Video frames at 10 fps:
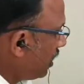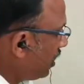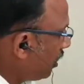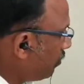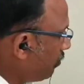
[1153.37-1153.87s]

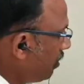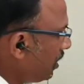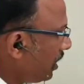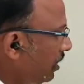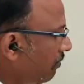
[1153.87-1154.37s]
Now
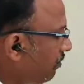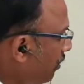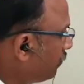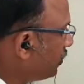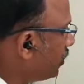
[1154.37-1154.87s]

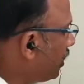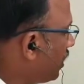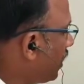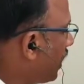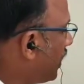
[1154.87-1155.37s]
from
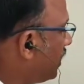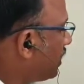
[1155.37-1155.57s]
GL line